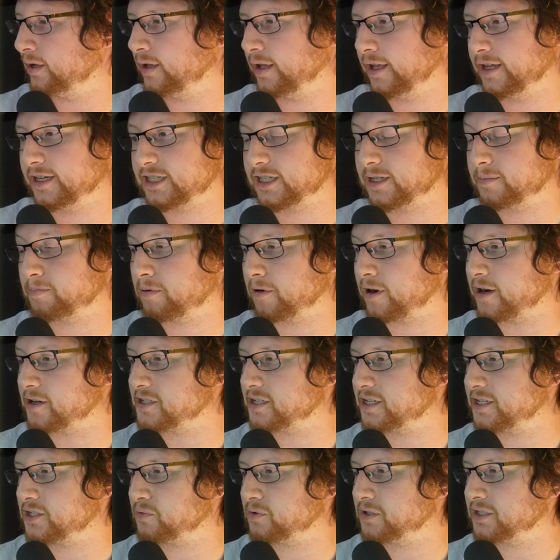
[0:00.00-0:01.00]
As the
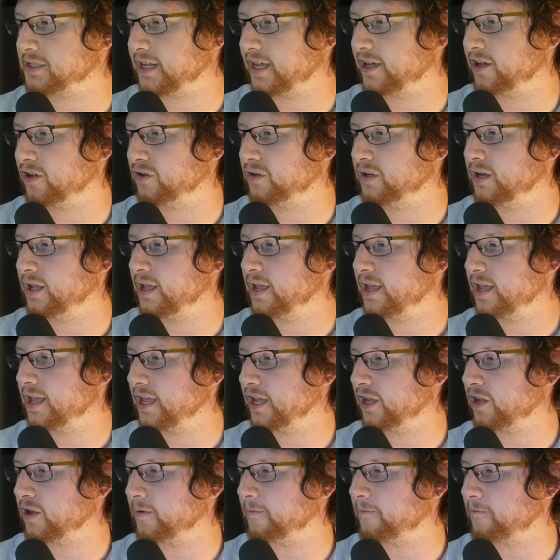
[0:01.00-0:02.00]
process was scaled,
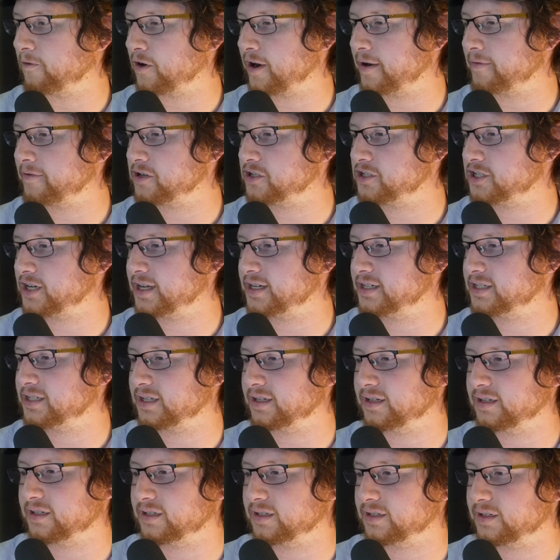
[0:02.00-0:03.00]
it could forever change
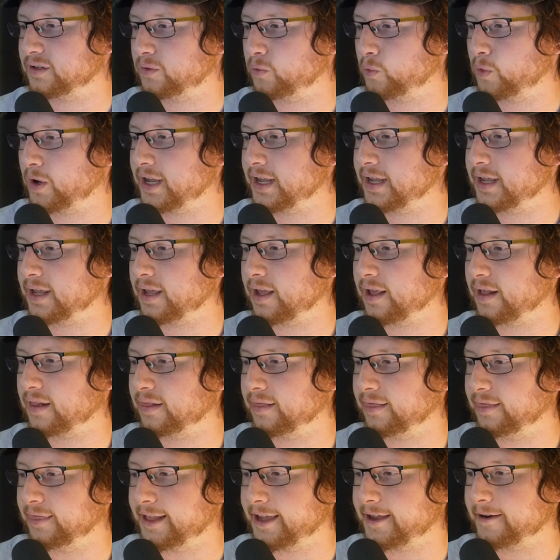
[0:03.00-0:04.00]
the way
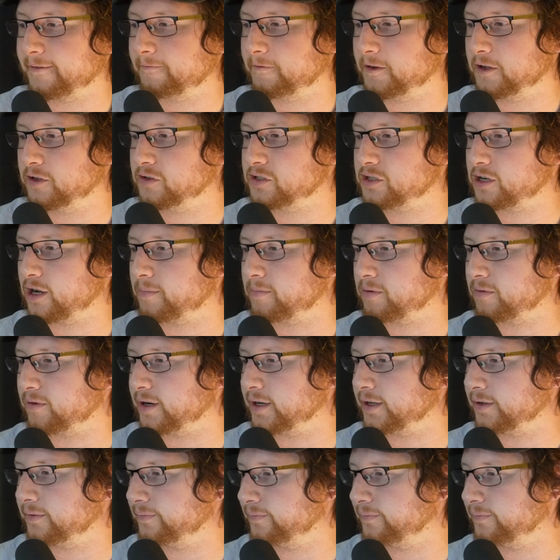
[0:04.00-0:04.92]
landfills operate.